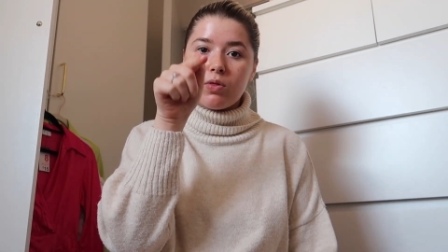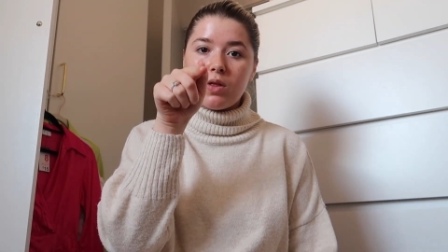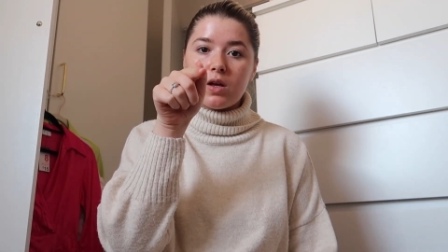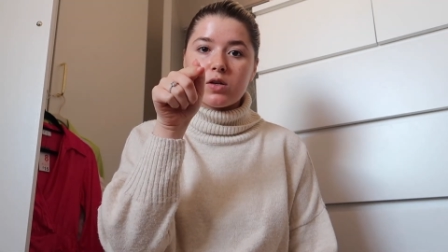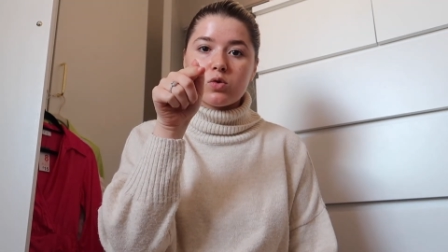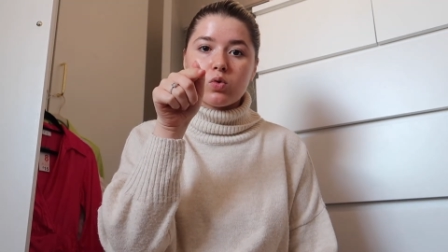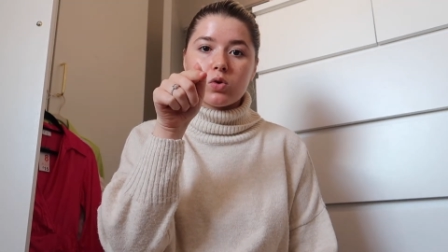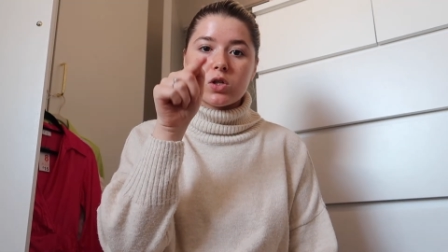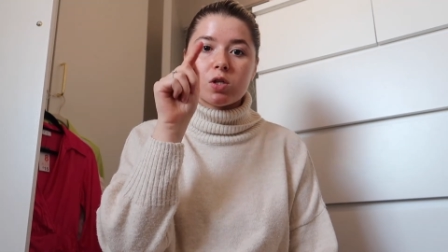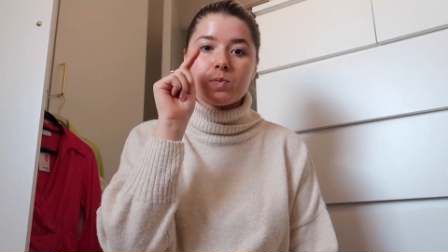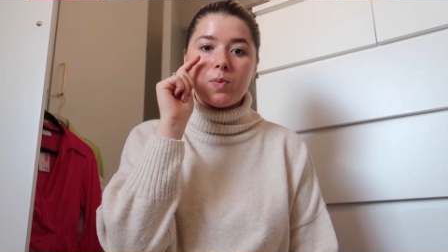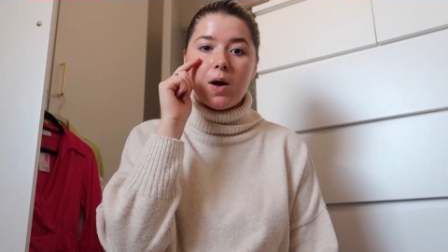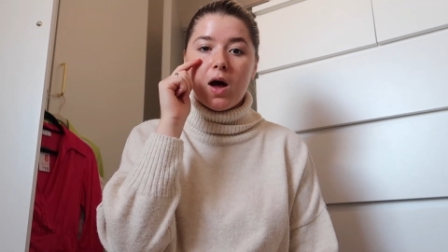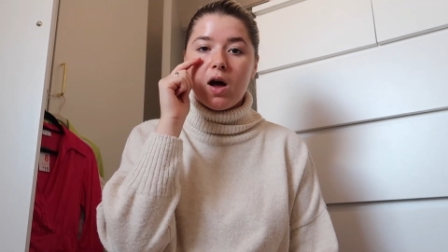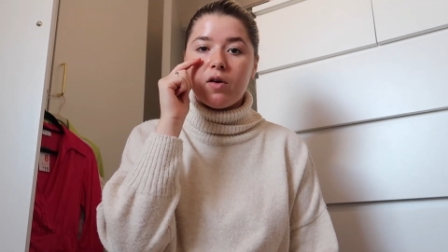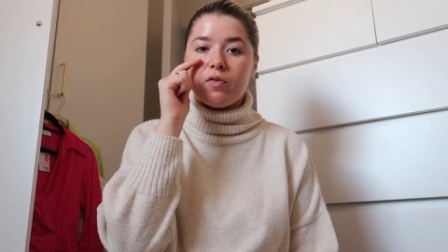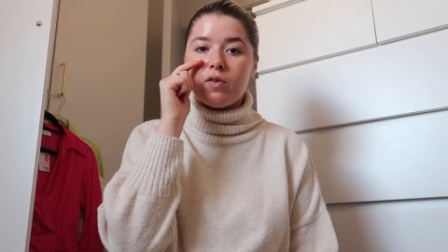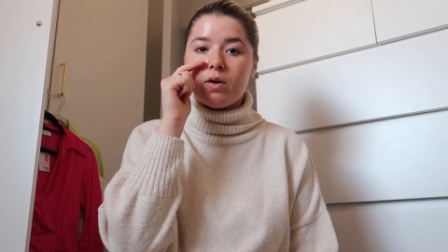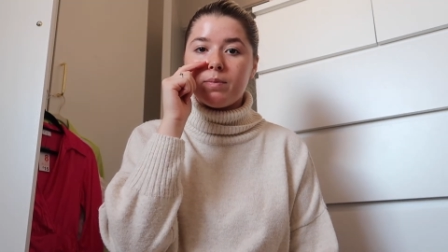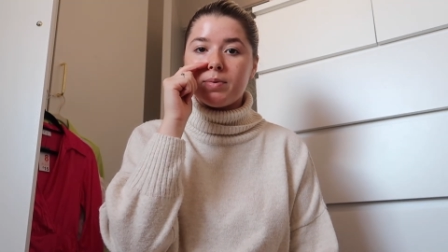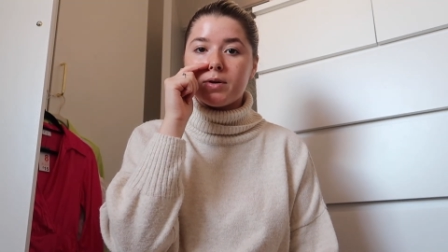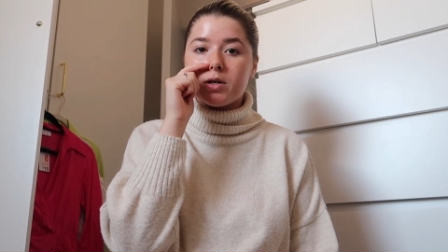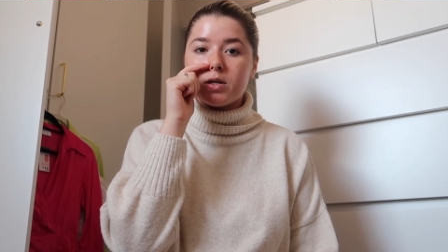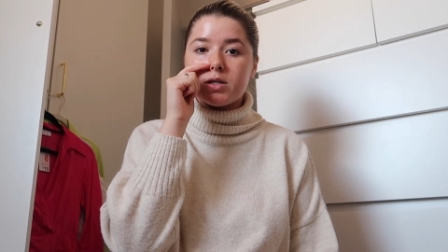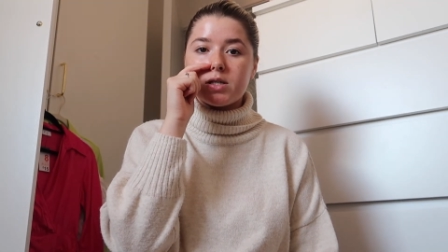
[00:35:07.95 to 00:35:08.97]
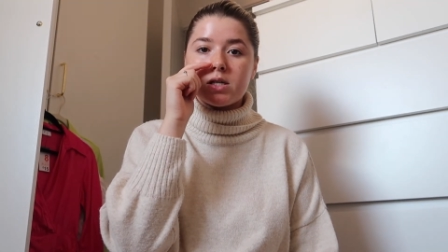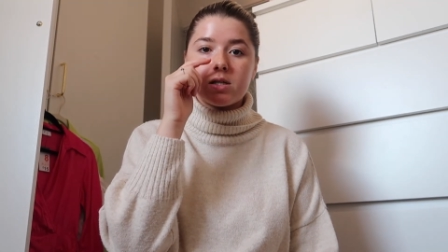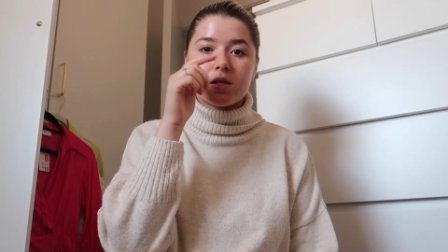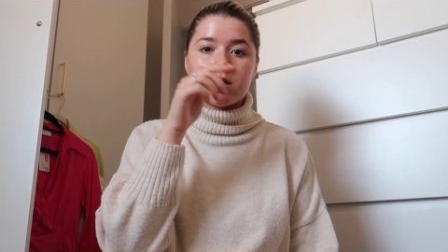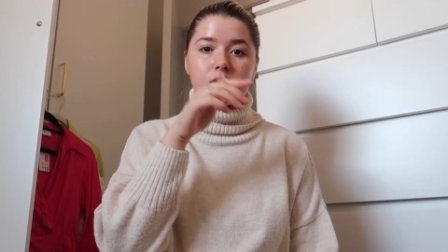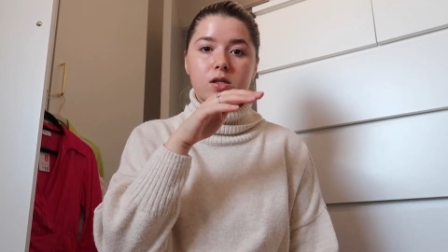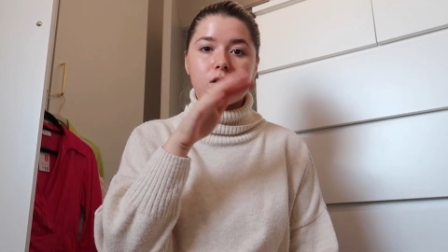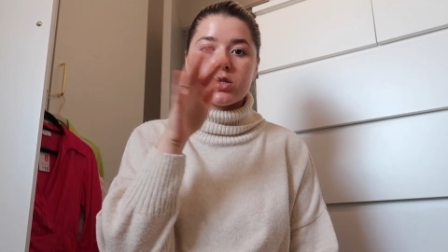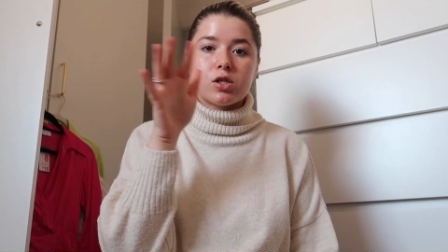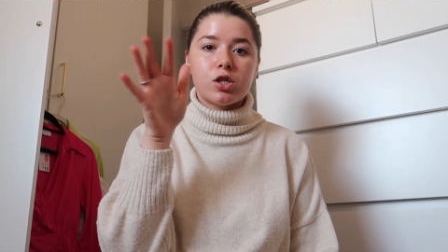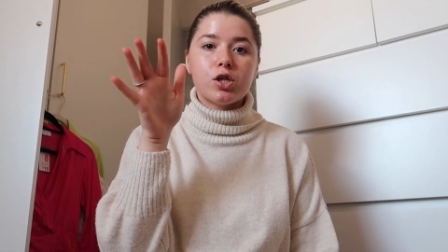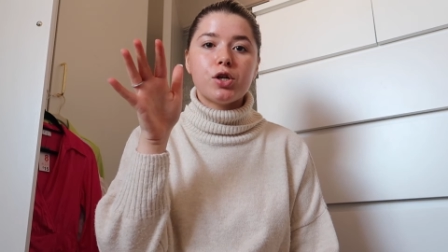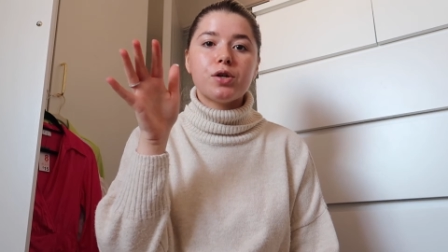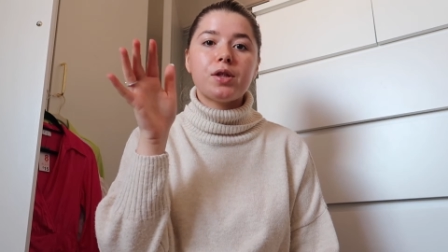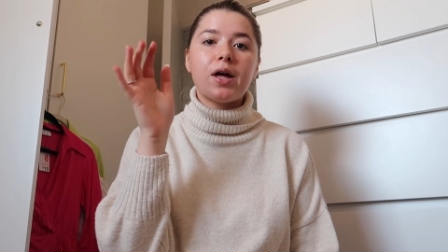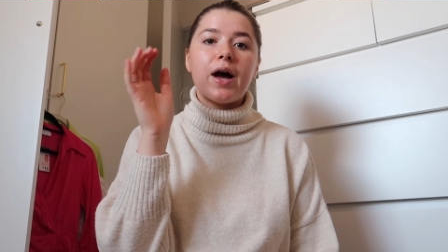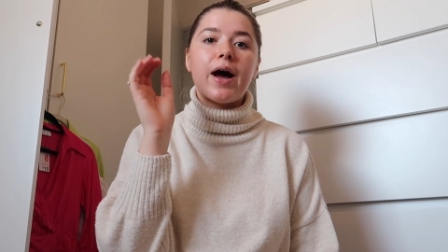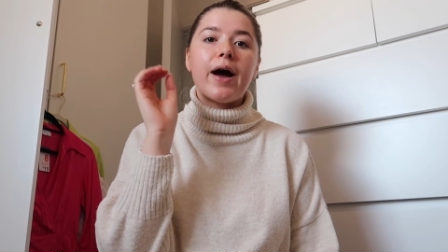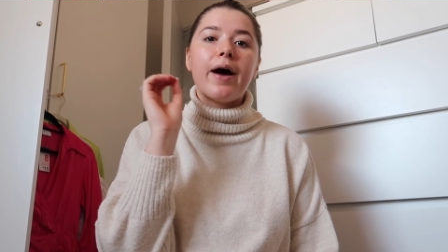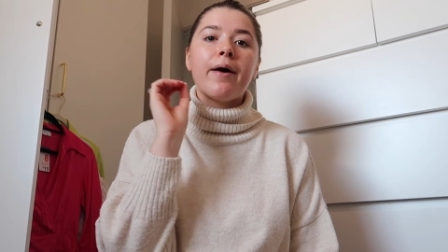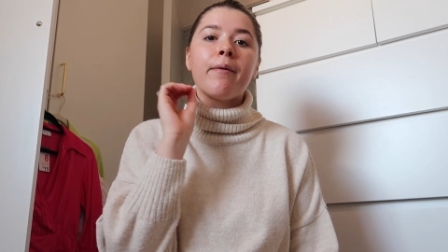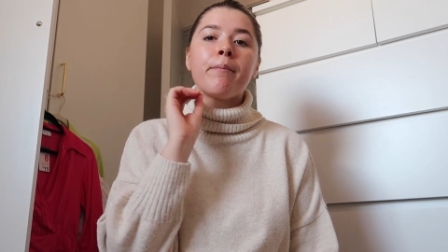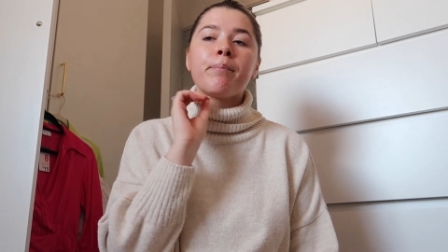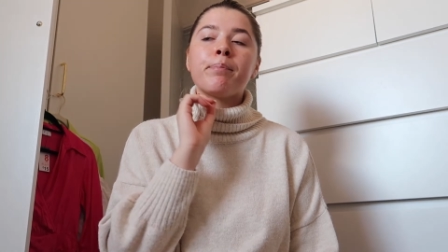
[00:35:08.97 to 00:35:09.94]
this one's perfect because it doesn't do
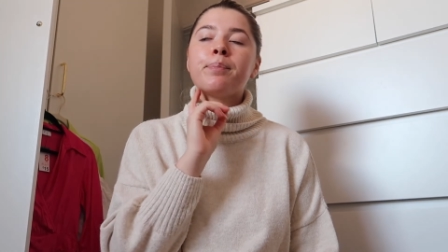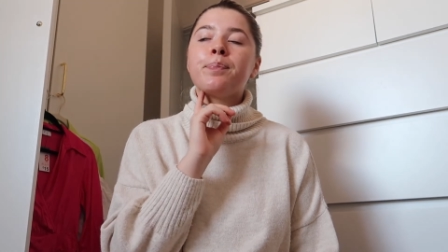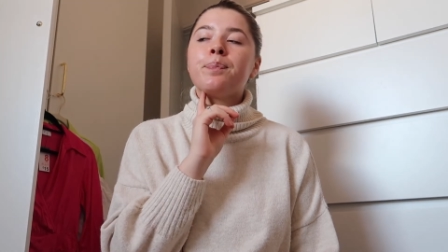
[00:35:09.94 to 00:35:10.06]
that.